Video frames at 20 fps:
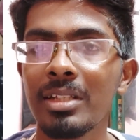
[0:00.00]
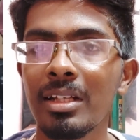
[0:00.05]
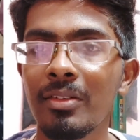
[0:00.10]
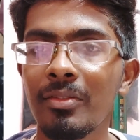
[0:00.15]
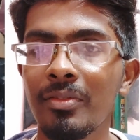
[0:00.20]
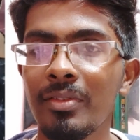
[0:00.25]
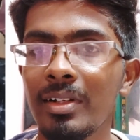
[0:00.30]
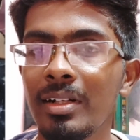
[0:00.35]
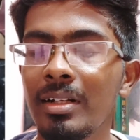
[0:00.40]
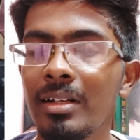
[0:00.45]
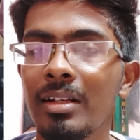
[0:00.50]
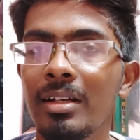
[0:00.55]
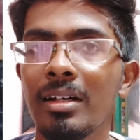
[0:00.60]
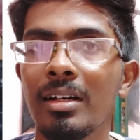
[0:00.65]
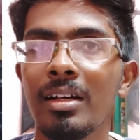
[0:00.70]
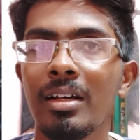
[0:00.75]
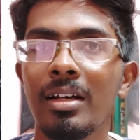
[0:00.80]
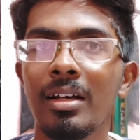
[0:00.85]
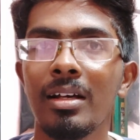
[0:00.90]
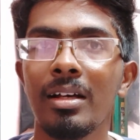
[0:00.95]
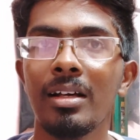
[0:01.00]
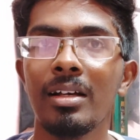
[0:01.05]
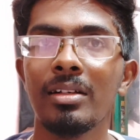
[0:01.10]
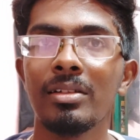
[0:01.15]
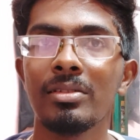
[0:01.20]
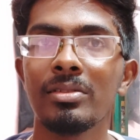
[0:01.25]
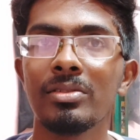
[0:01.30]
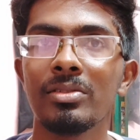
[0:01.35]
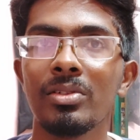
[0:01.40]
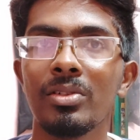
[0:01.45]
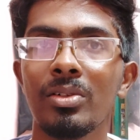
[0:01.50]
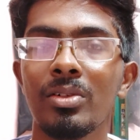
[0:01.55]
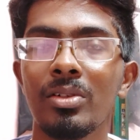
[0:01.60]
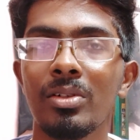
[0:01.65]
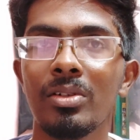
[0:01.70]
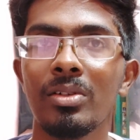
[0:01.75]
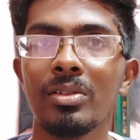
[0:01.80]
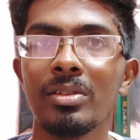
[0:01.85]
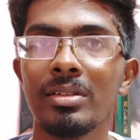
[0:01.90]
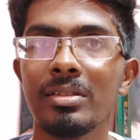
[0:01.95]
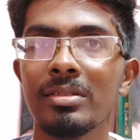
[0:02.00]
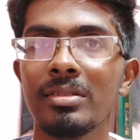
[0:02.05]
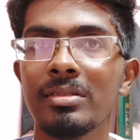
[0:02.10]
are filled. So this